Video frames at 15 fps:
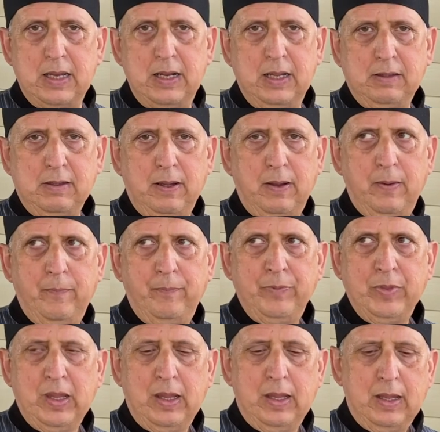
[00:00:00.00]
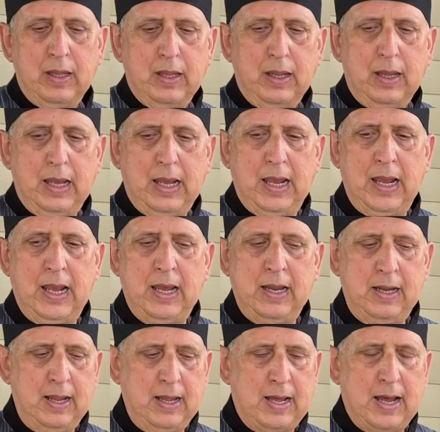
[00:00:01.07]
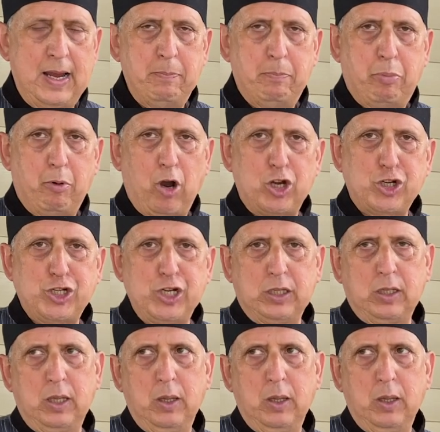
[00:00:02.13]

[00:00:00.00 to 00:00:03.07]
in it, and I brush it